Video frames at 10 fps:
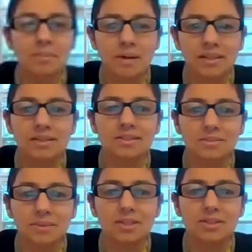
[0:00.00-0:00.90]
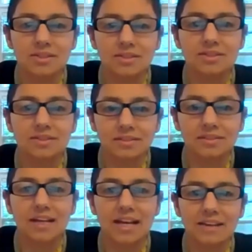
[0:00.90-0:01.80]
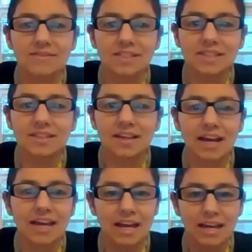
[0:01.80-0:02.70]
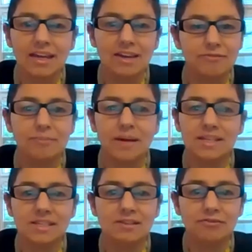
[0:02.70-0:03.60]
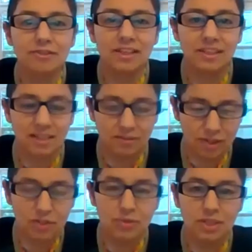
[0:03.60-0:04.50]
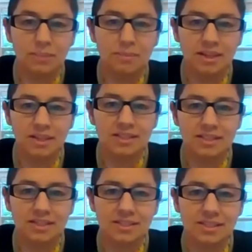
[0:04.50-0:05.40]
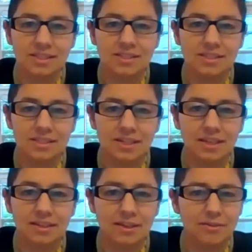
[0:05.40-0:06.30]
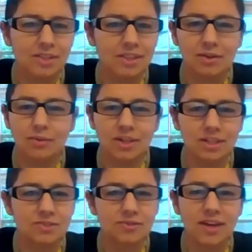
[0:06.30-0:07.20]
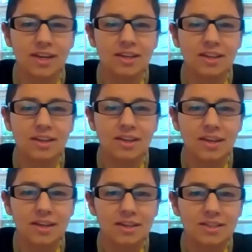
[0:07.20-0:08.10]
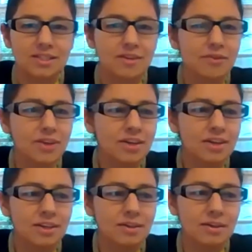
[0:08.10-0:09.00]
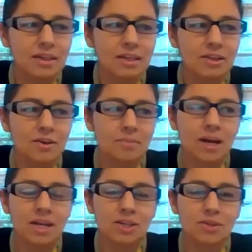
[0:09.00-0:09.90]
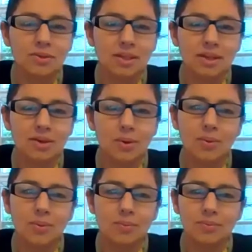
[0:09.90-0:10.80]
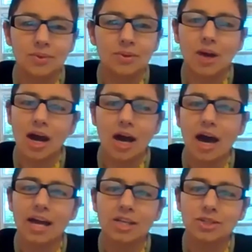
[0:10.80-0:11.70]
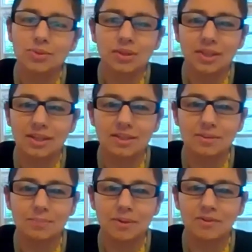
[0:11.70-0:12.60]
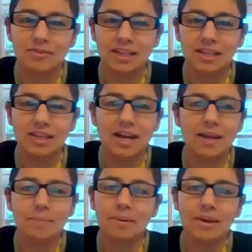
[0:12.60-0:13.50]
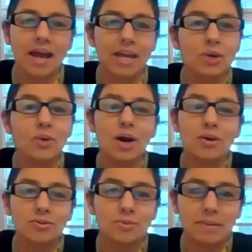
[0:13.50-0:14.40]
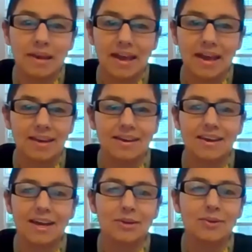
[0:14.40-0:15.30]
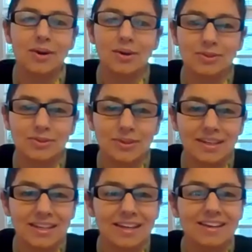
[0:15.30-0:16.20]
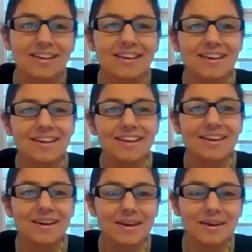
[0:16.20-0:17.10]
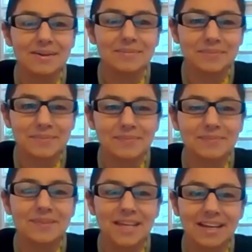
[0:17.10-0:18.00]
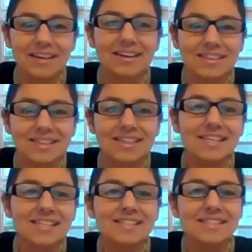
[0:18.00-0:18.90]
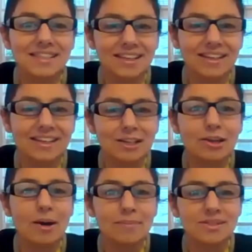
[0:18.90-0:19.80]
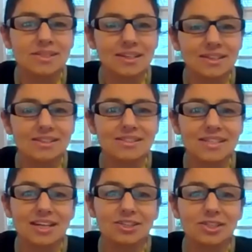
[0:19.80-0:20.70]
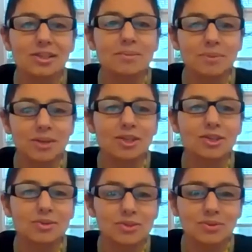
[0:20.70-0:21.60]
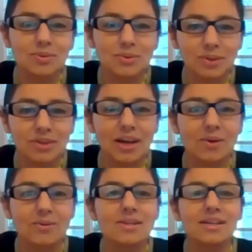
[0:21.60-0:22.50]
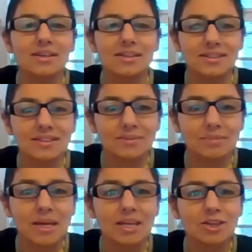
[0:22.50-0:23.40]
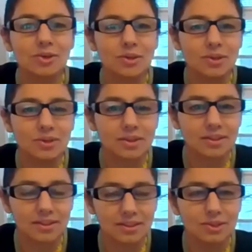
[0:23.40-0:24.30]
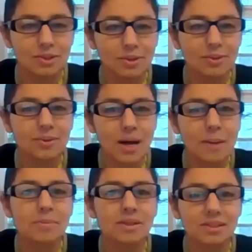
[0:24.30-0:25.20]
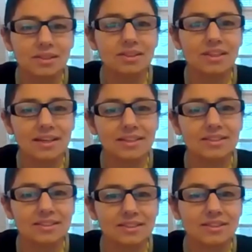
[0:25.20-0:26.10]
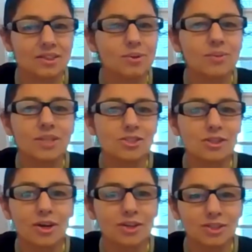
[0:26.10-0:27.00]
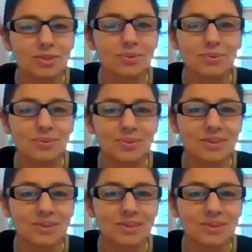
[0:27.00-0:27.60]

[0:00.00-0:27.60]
Mataji, because I have seen, I have myself felt that when you keep getting success and everything works fine, somewhere in your mind you think, oh, you know, I do things perfectly. I know how to plan and I know how to, and then these little obstacles actually bring you to ground and make you, you know, humble that, no, it's not you.